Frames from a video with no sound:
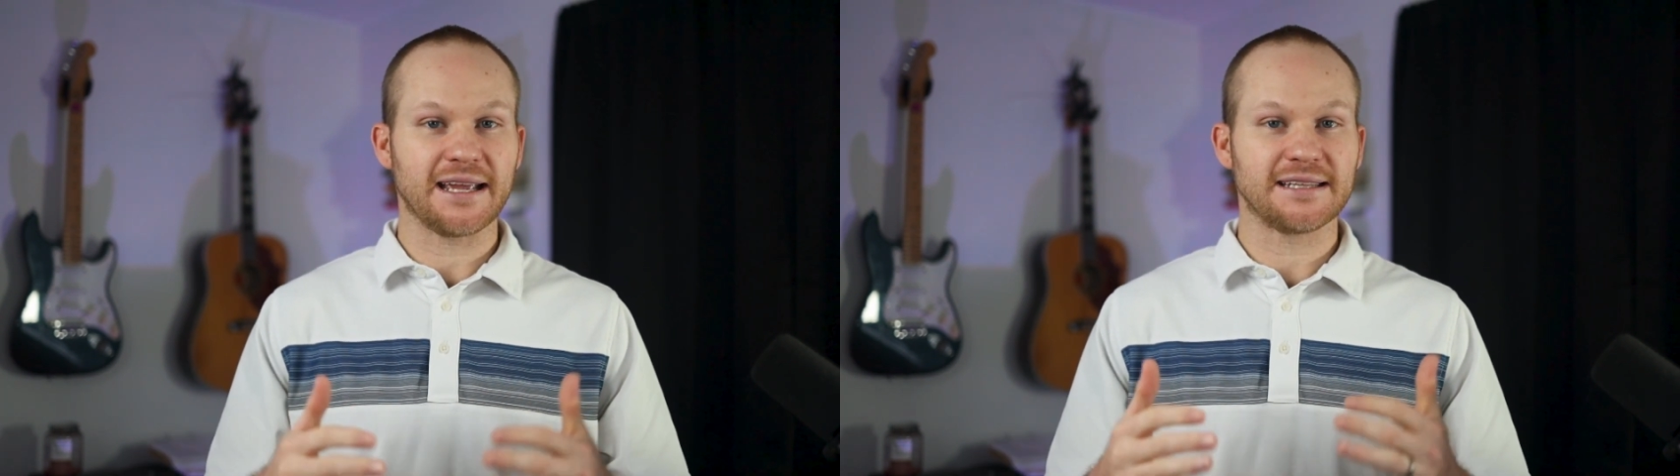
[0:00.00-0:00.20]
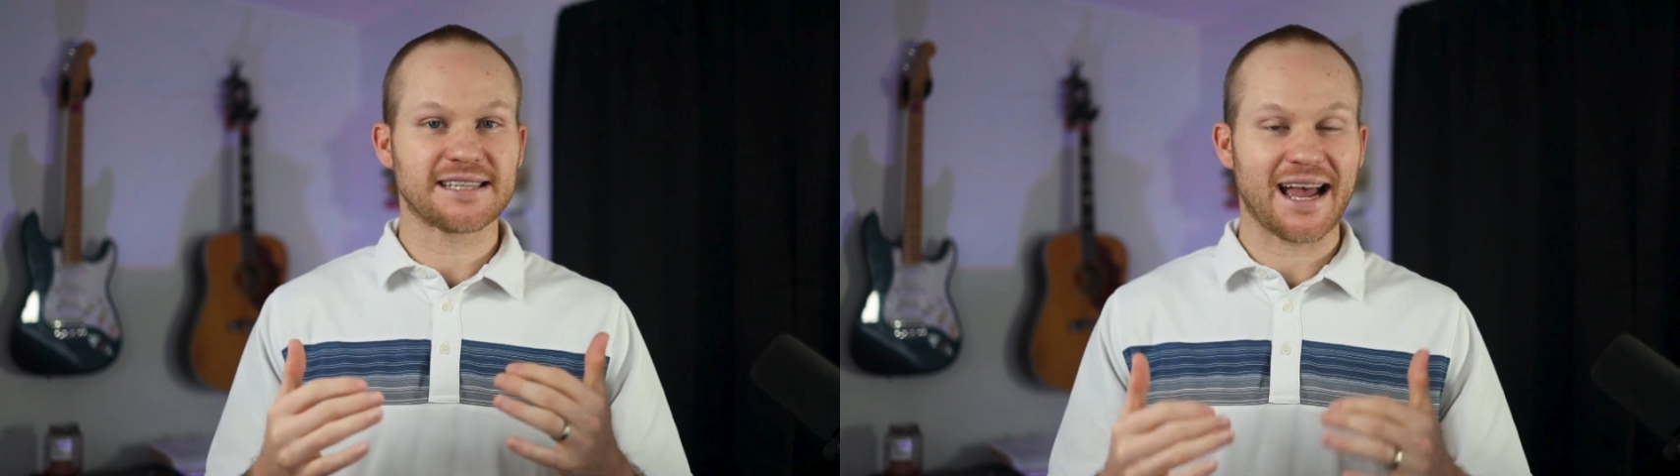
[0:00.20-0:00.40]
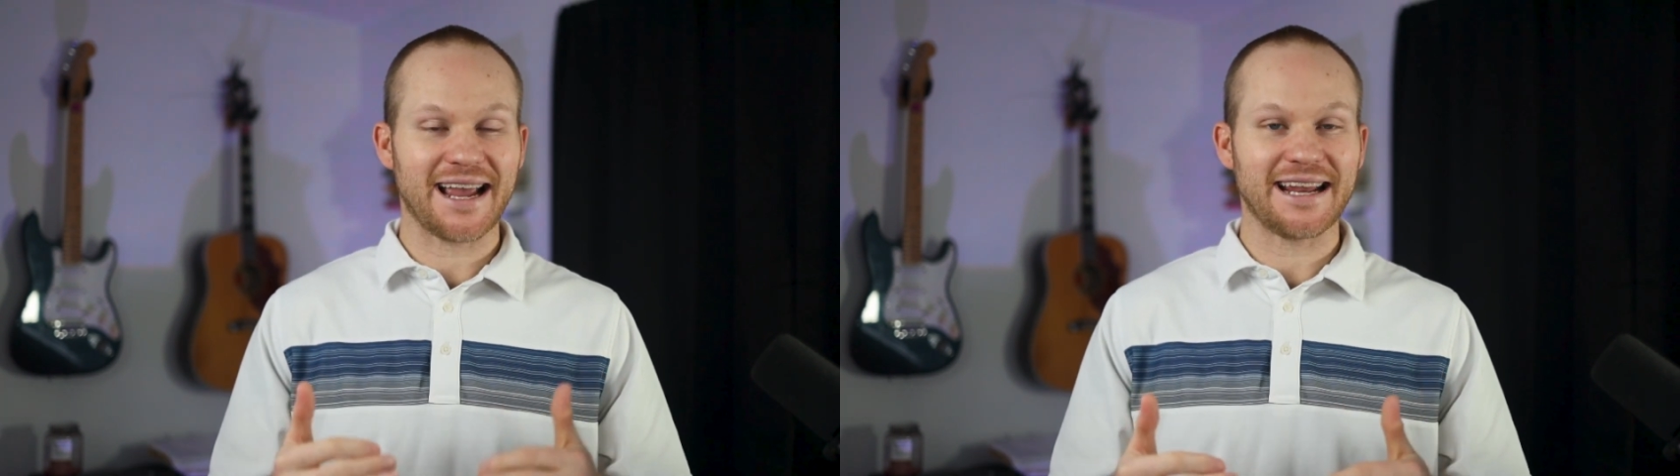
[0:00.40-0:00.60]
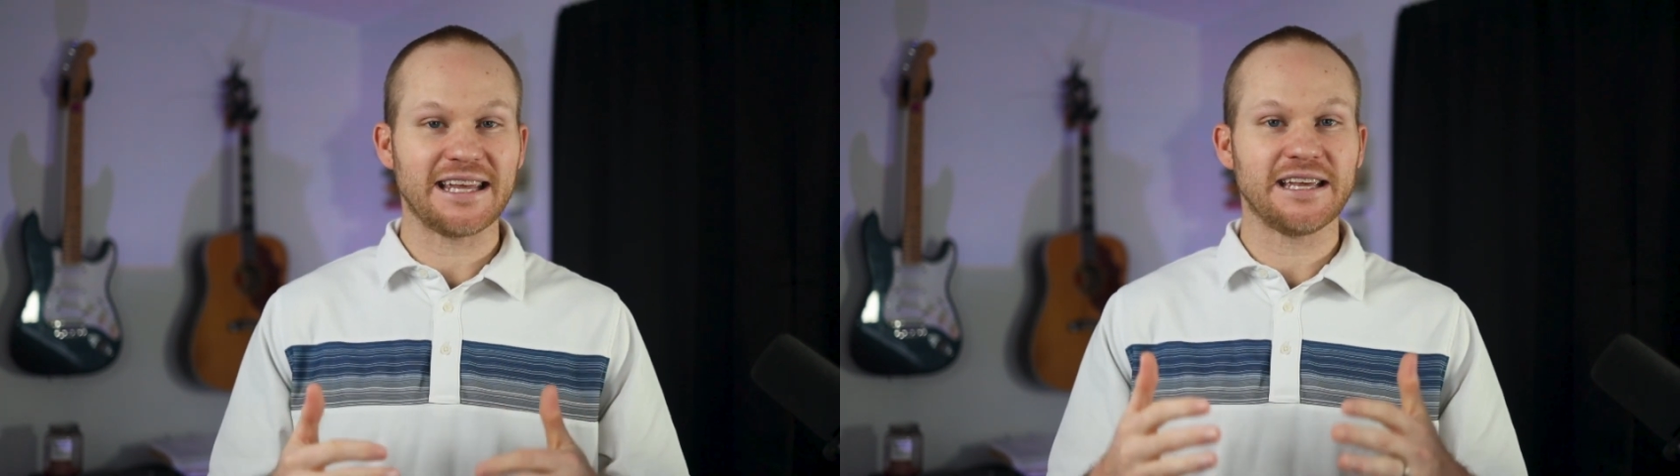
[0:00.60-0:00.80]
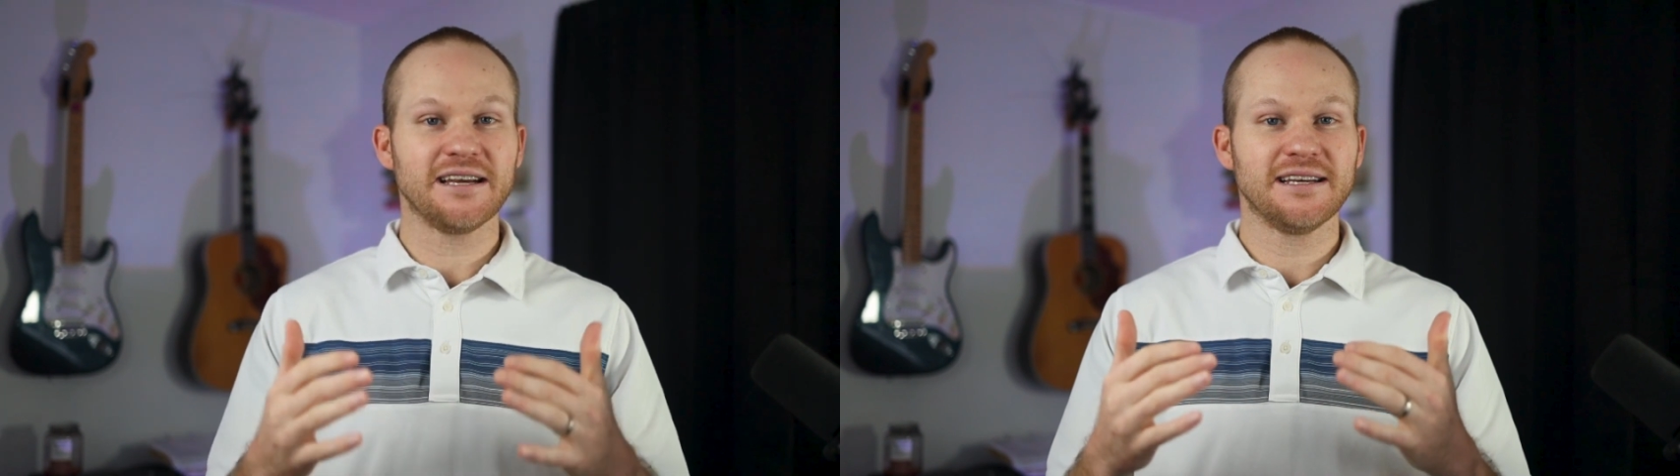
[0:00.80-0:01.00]

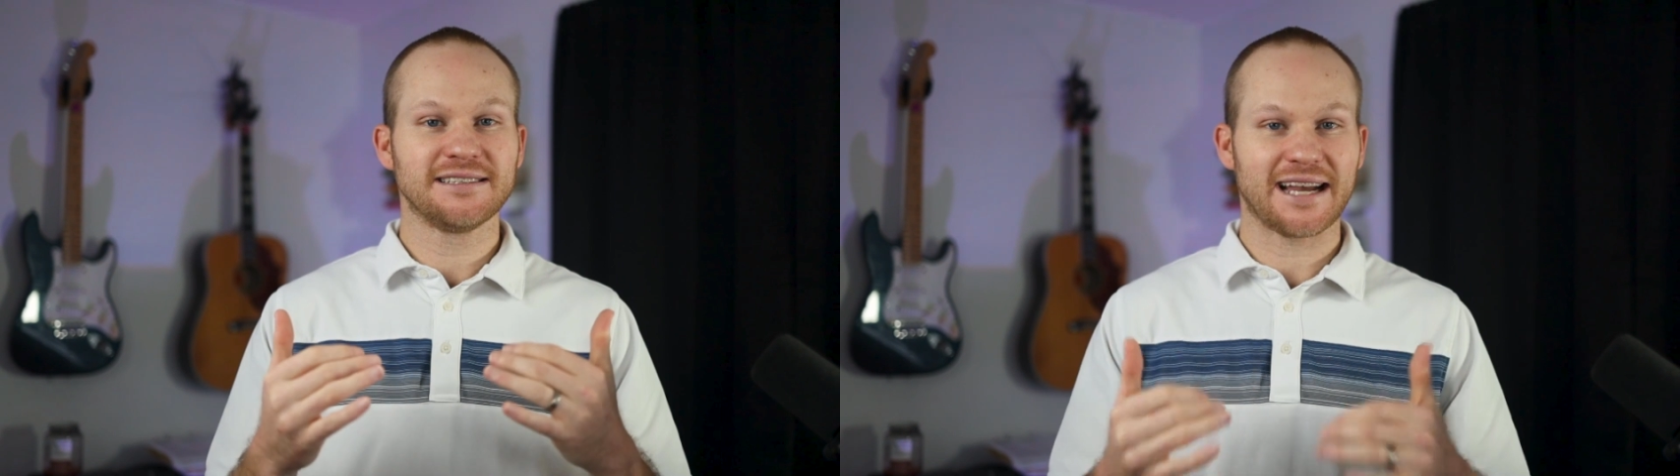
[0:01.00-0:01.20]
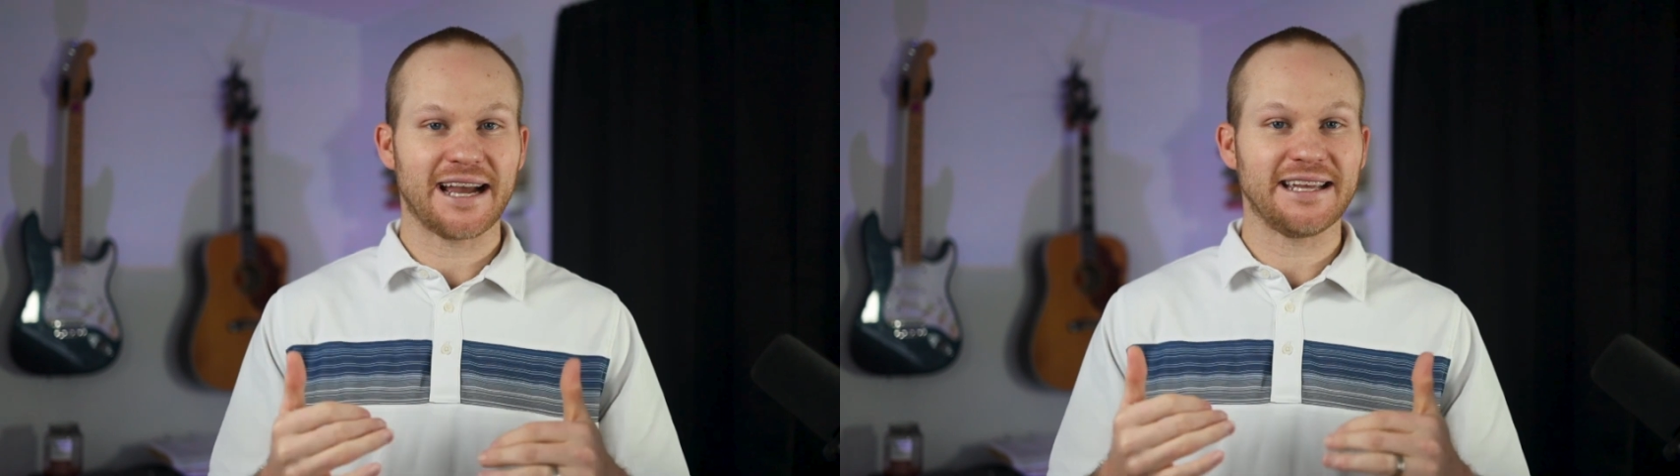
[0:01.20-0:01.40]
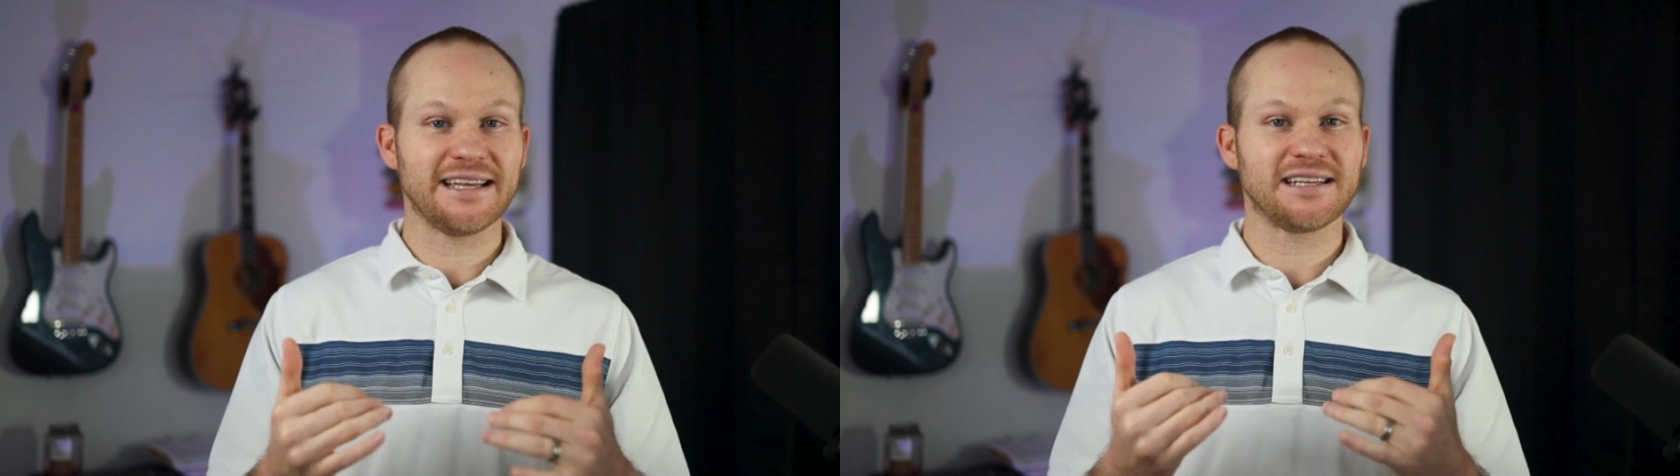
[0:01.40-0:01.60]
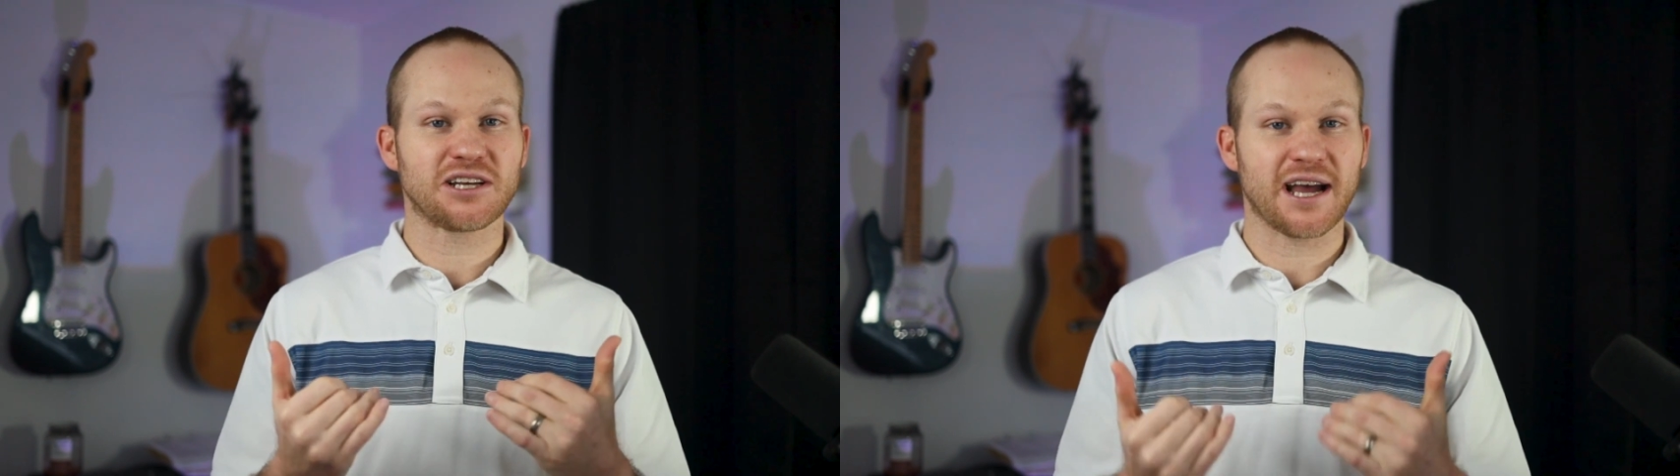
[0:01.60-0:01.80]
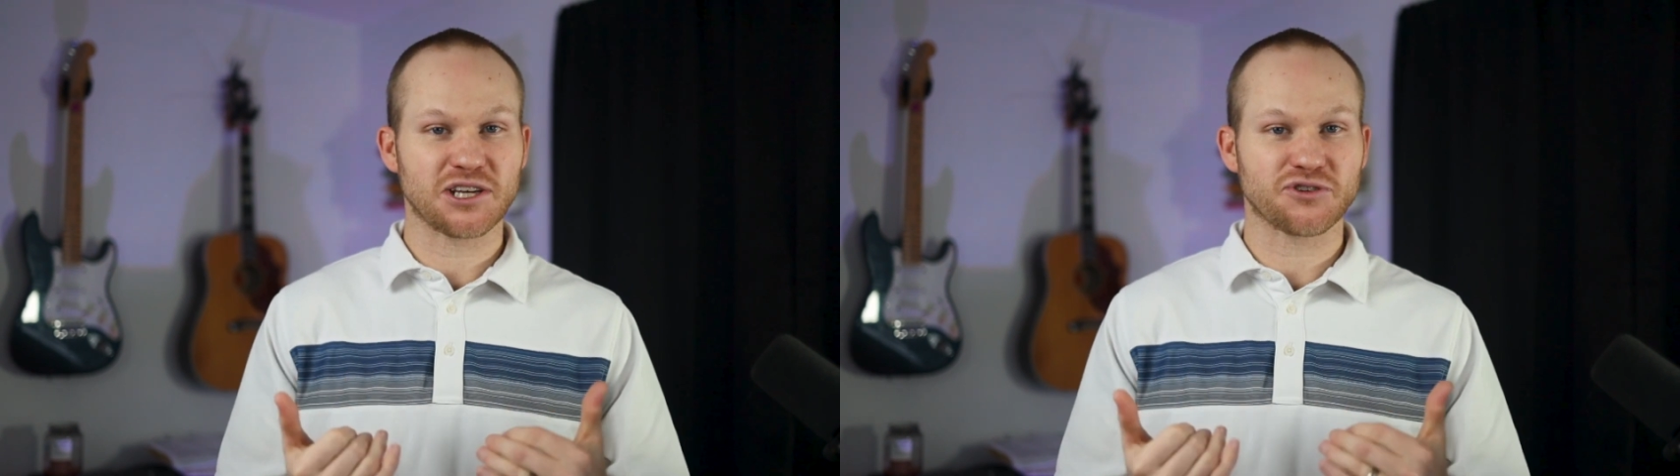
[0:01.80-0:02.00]
tiny
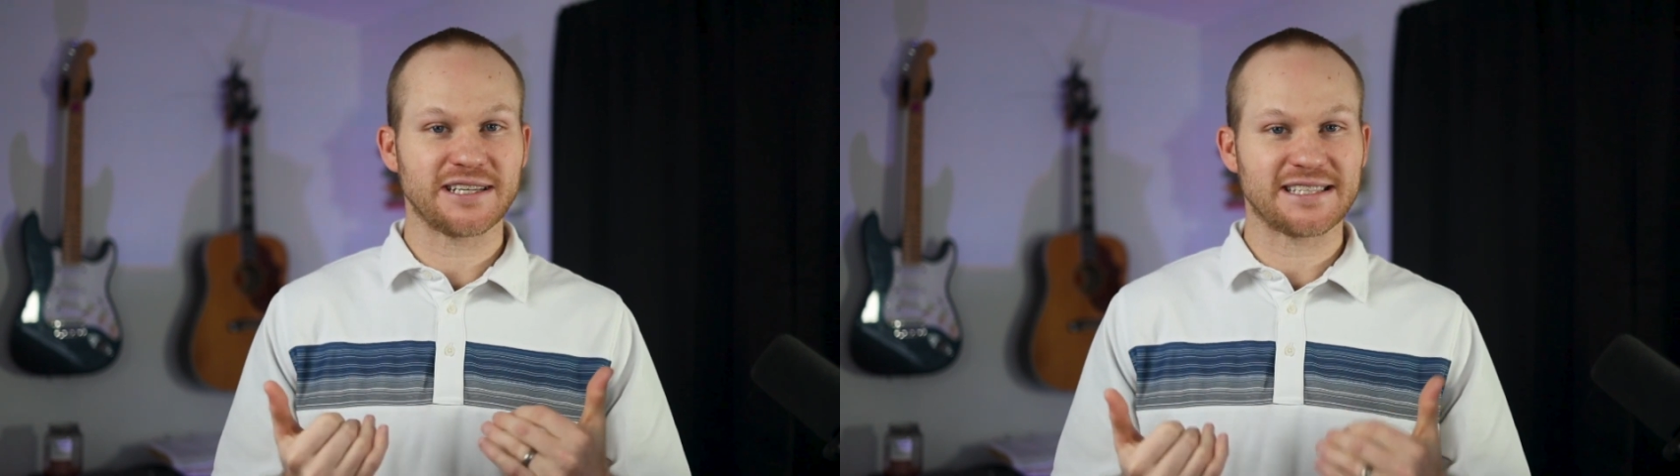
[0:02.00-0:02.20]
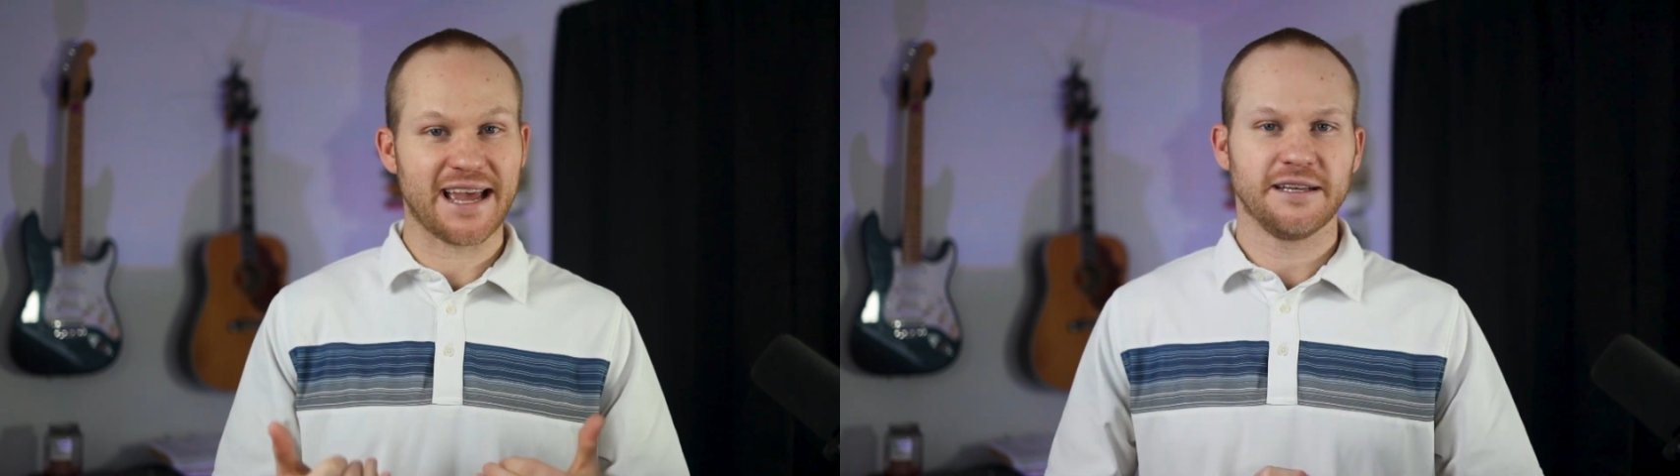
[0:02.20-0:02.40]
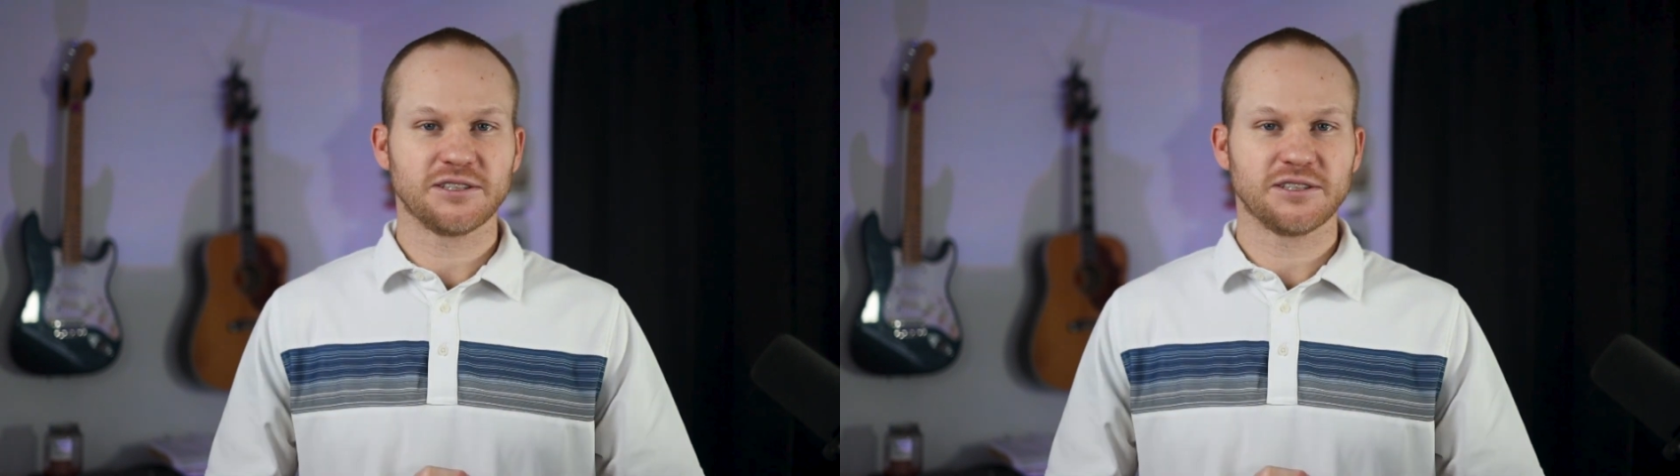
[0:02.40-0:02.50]
country town.